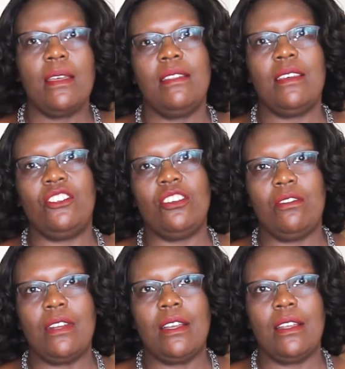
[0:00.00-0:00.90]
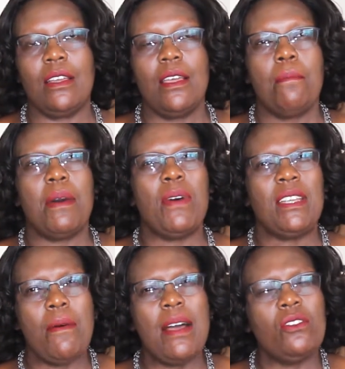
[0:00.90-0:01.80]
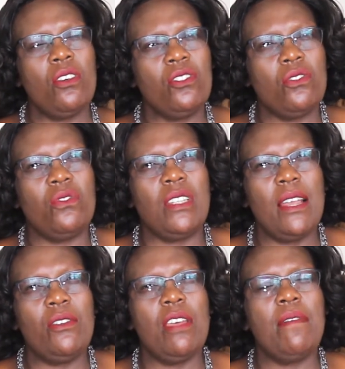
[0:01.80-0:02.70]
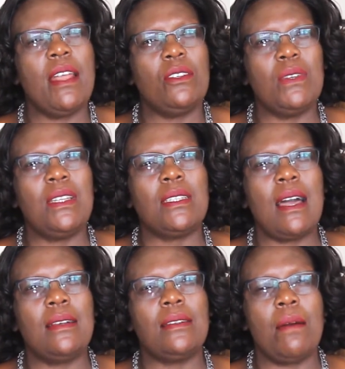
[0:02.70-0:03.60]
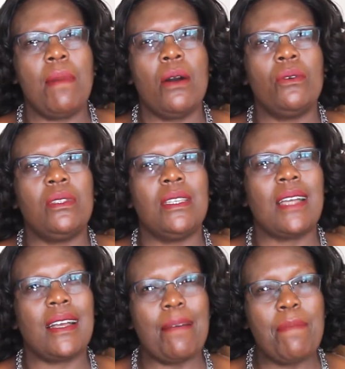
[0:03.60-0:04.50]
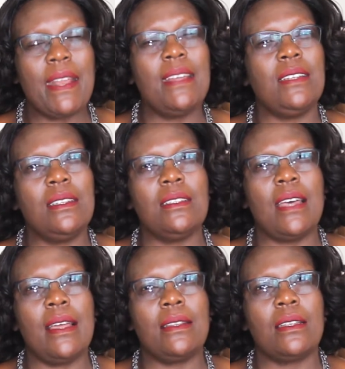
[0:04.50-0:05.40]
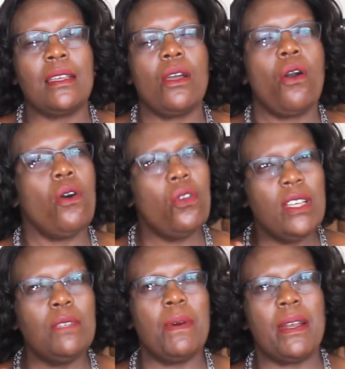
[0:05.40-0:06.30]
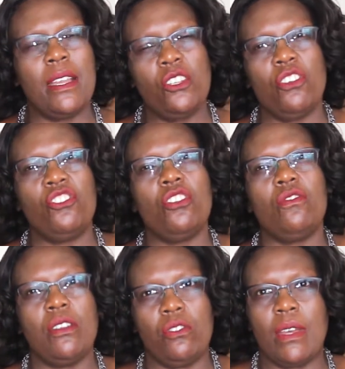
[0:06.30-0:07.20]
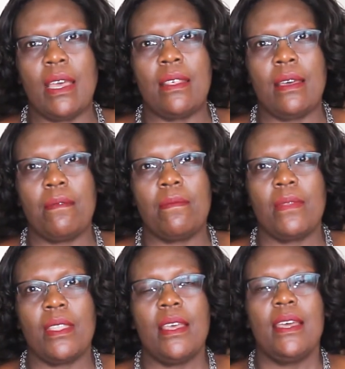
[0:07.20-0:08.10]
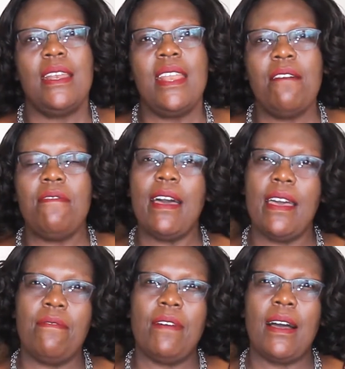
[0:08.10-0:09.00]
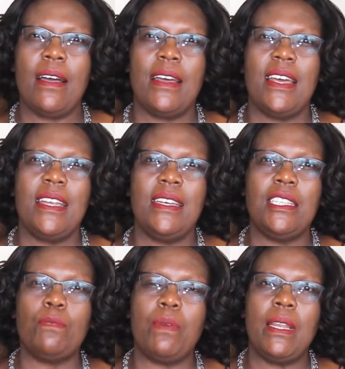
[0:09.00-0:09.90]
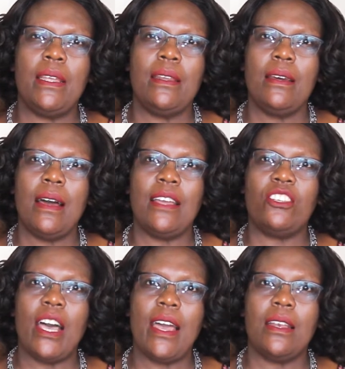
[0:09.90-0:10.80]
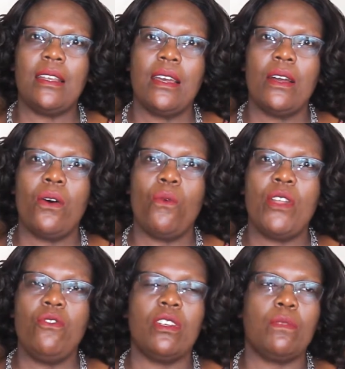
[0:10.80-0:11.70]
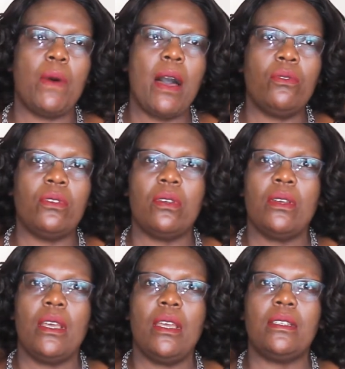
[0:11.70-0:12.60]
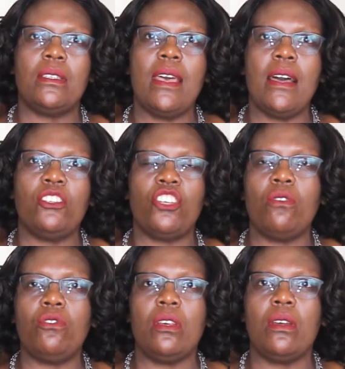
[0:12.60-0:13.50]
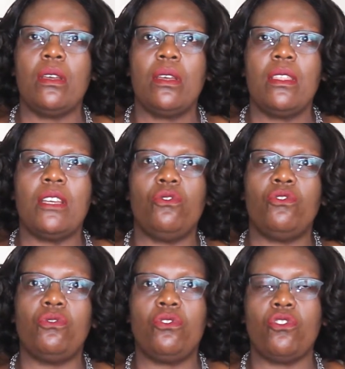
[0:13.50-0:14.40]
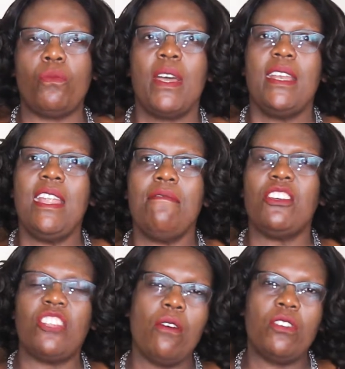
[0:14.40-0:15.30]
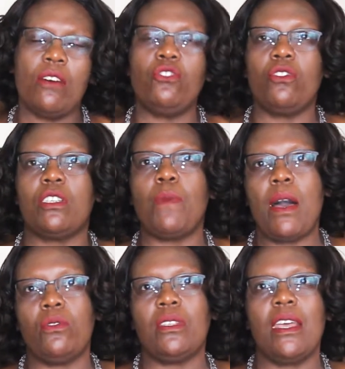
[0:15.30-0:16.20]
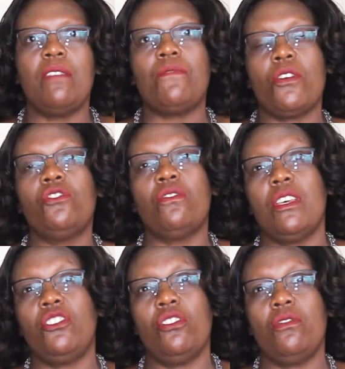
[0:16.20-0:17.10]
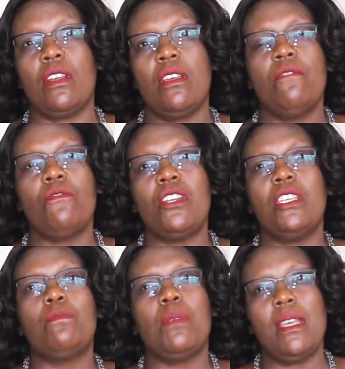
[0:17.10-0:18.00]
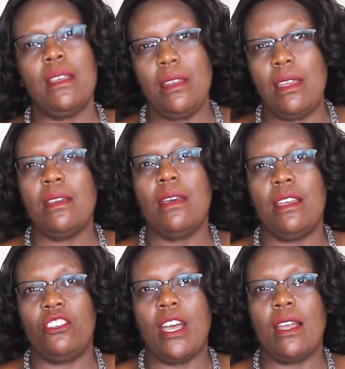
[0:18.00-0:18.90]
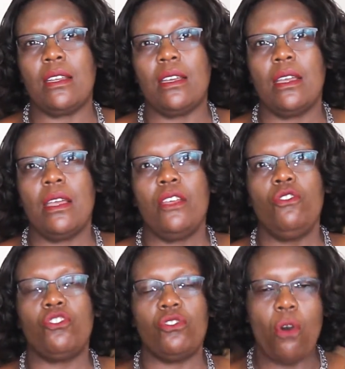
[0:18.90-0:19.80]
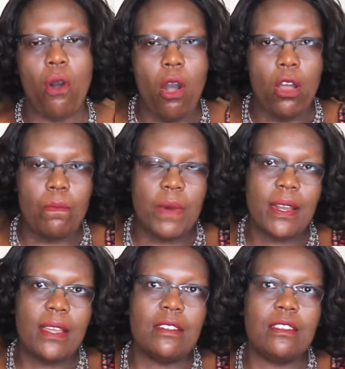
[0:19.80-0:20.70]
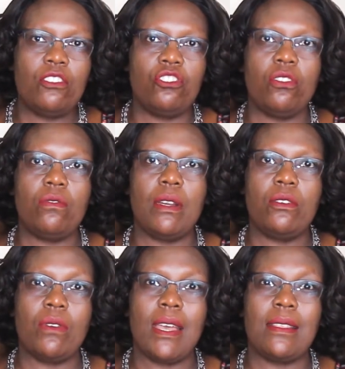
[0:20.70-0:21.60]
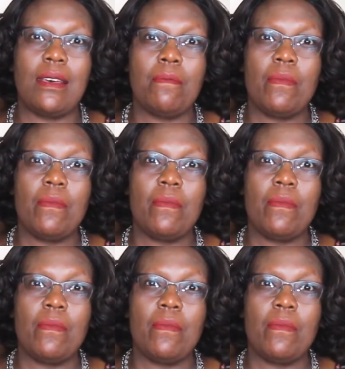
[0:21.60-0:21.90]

the children. But what I want also to tell you, even as we discuss about the parenting styles, always parent your children together. Never ever discipline a child when your spouse is there shouting that you should stop. Never shout at your spouse in front of the children for disciplining a child. You should all parent these children together.